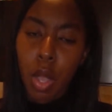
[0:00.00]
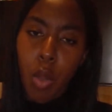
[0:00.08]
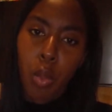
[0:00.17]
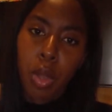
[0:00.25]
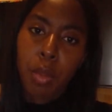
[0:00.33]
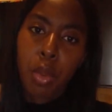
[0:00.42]

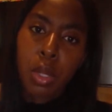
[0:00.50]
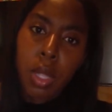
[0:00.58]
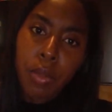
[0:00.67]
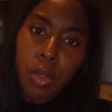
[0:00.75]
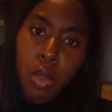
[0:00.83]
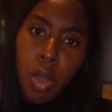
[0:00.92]
when both
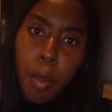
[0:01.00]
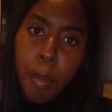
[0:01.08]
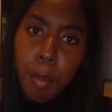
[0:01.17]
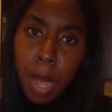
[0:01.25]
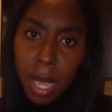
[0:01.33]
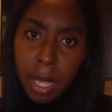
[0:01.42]
of you
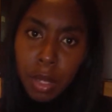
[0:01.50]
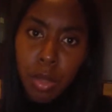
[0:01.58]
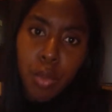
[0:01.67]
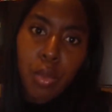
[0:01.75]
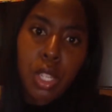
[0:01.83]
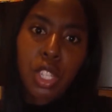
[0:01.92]
combine
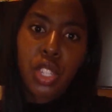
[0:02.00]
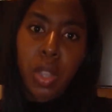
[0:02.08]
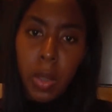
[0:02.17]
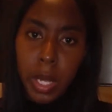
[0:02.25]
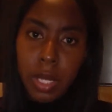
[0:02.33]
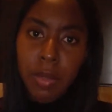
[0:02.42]
through the
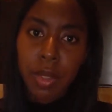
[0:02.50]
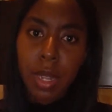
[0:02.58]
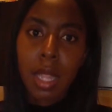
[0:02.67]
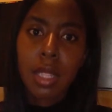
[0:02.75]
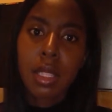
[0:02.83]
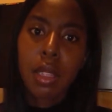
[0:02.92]
joint
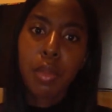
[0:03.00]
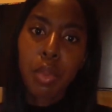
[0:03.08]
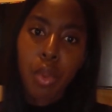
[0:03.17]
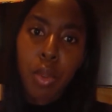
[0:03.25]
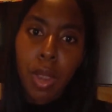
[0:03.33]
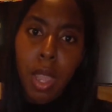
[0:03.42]
financing
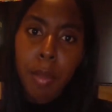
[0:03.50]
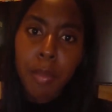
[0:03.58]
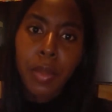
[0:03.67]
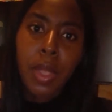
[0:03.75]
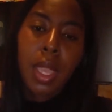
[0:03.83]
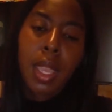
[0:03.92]
program,
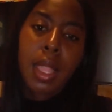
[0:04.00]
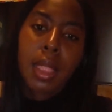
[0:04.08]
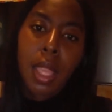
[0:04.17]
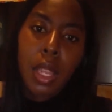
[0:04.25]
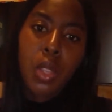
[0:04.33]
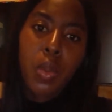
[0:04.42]

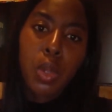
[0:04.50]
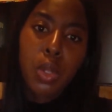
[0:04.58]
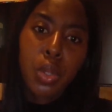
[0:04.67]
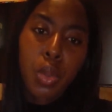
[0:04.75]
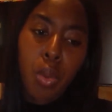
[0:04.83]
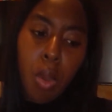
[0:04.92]
then you will
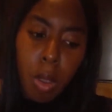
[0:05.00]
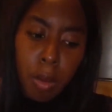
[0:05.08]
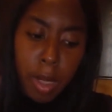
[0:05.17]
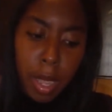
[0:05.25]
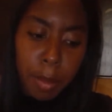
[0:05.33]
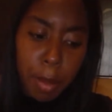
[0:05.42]
know,
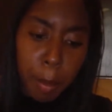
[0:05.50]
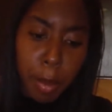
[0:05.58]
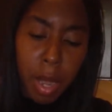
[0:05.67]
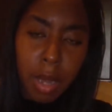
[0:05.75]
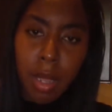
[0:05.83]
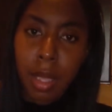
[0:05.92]
alright, my
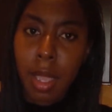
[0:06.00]
partner